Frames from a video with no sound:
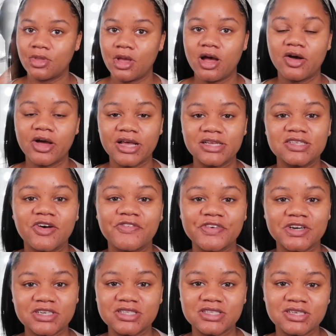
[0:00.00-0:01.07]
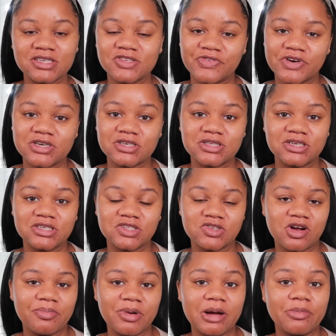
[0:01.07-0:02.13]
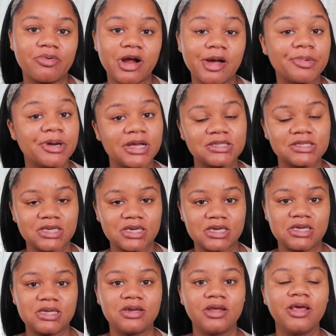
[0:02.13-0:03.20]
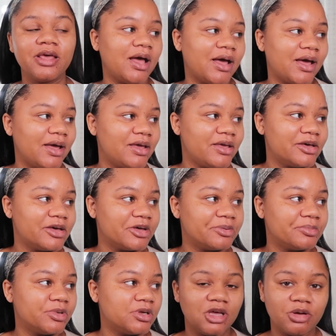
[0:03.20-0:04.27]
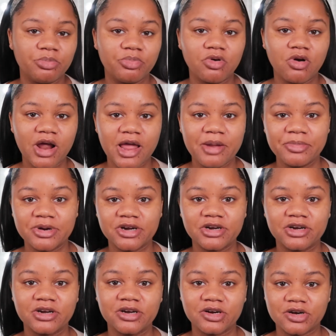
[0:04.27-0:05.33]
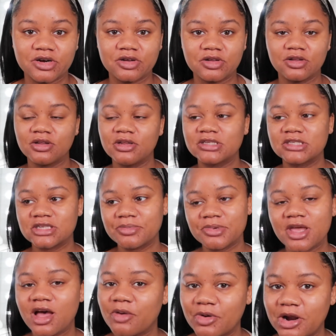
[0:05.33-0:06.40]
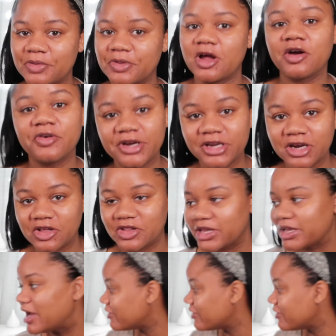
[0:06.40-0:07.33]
Okay, so first things first, let's start by priming our skin. I am a primer girl. Some of y'all probably already know that.